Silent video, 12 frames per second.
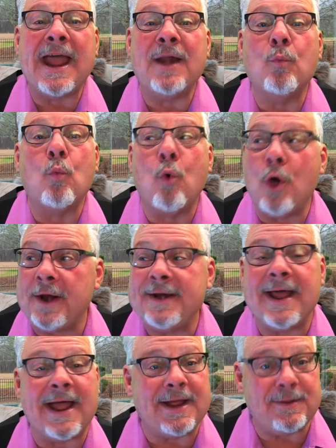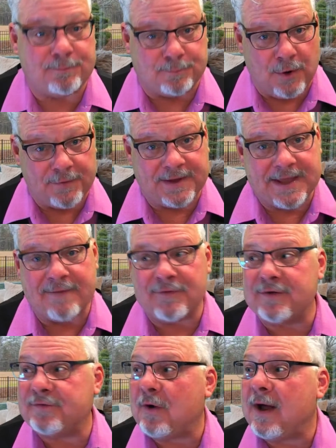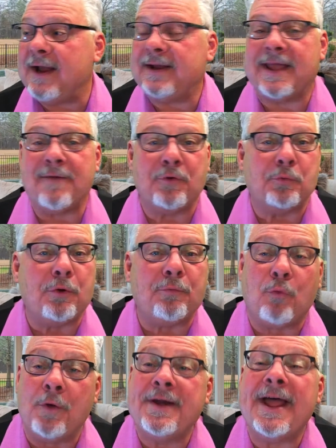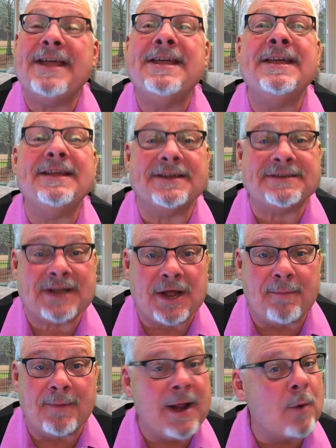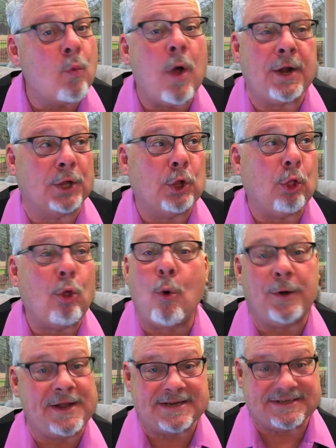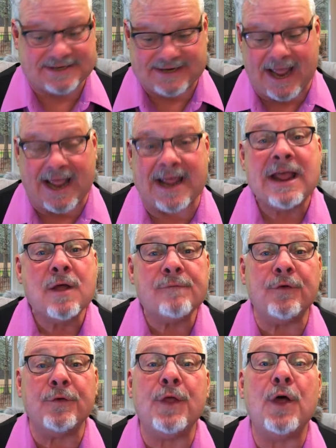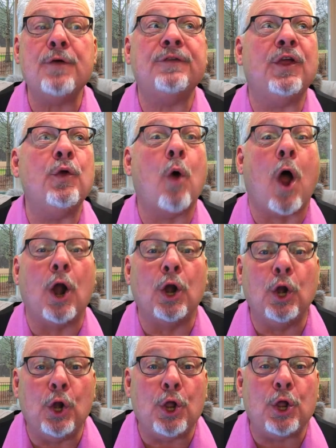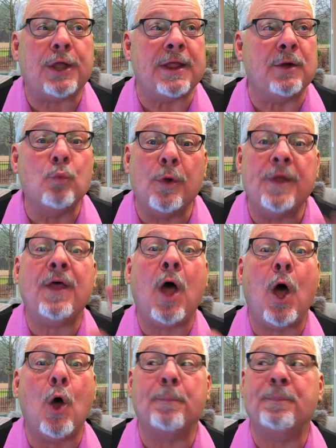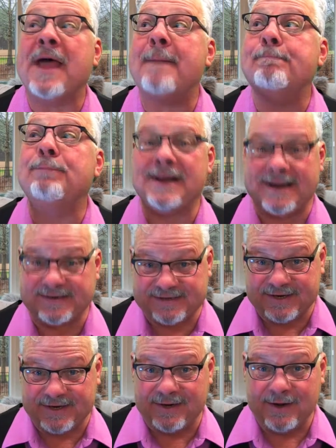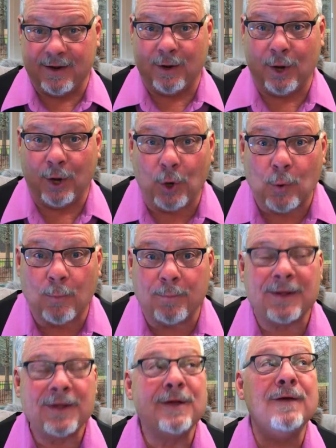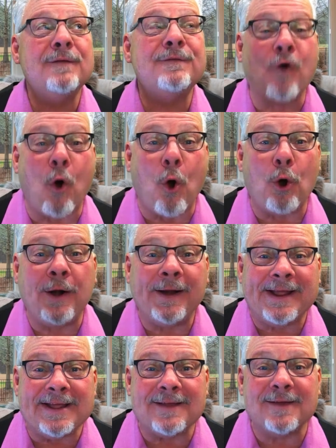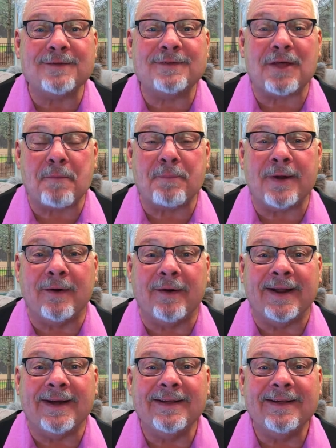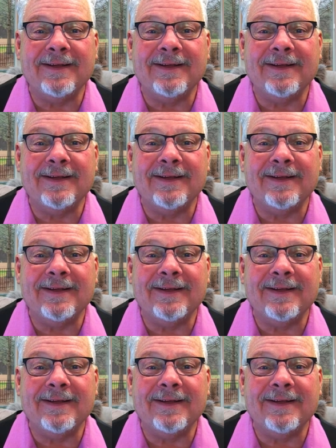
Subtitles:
And one day, Brother Kevin's right, Kevin Wolf, one day he is coming. And what a glorious day for those who are looking with hope, that blessed hope for his appearing.